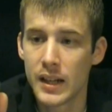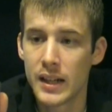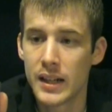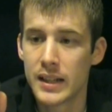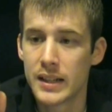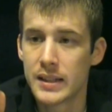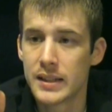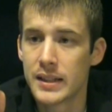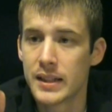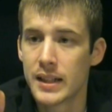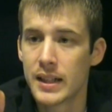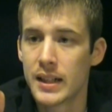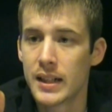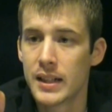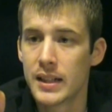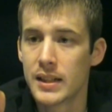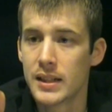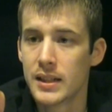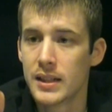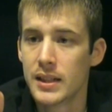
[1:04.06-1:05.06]
and
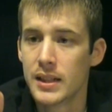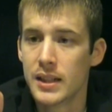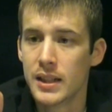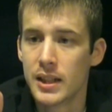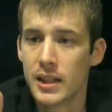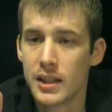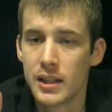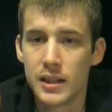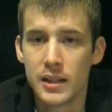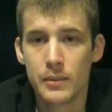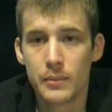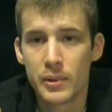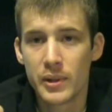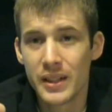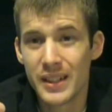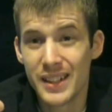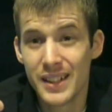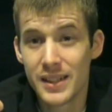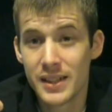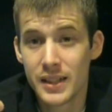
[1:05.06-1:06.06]

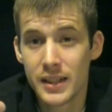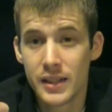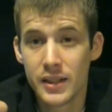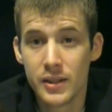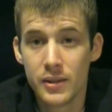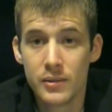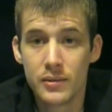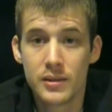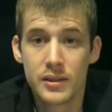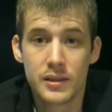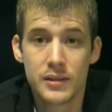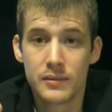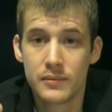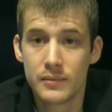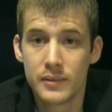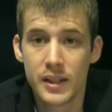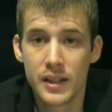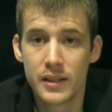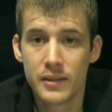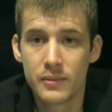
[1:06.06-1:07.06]
pretty easy to use
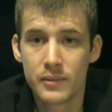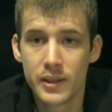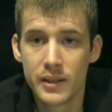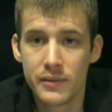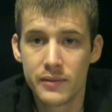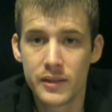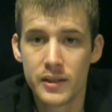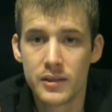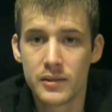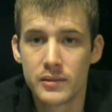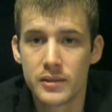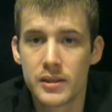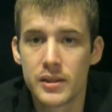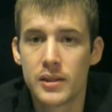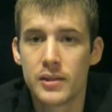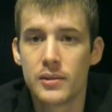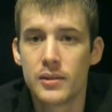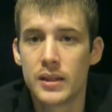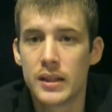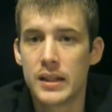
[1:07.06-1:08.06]
and refill.
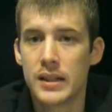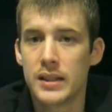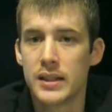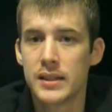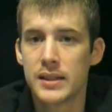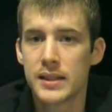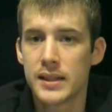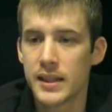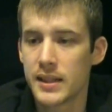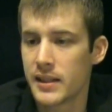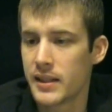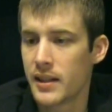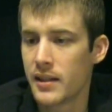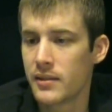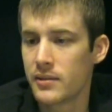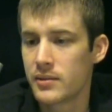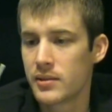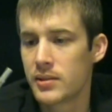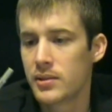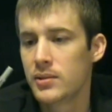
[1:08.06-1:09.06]
So let's get
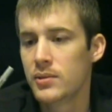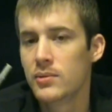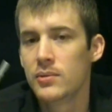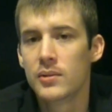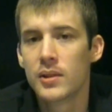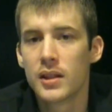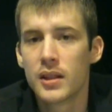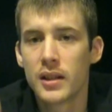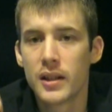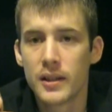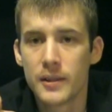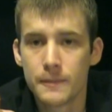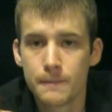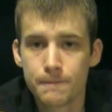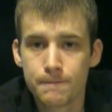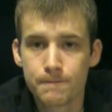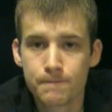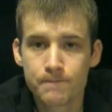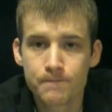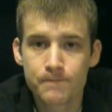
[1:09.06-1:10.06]
down to
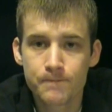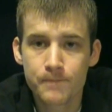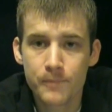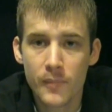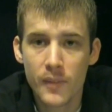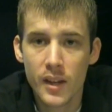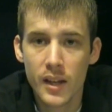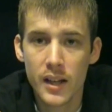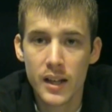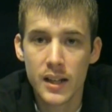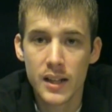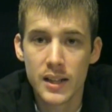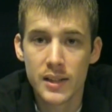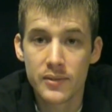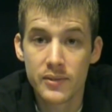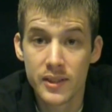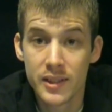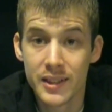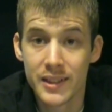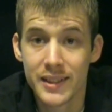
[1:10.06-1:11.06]

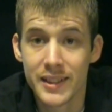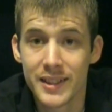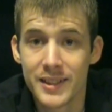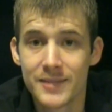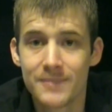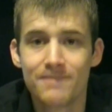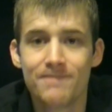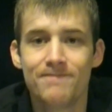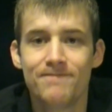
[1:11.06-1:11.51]
filling these.